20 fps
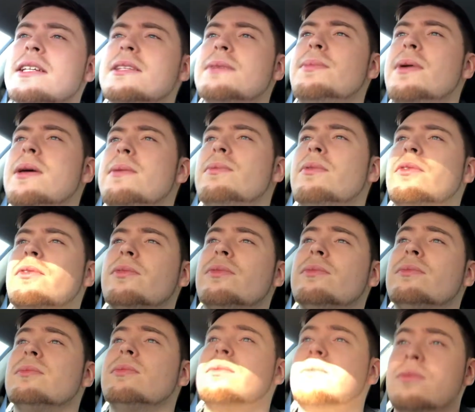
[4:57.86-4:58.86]
the people
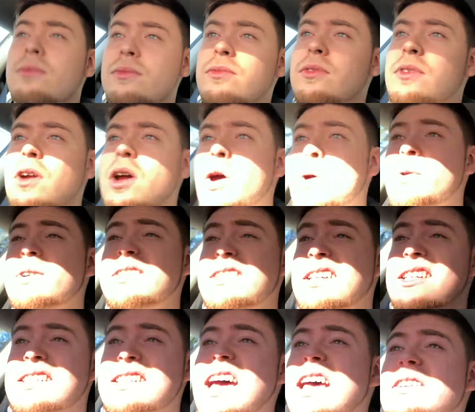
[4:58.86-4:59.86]
who are
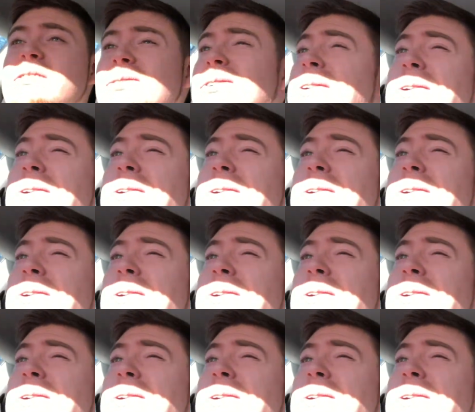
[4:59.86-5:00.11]
successful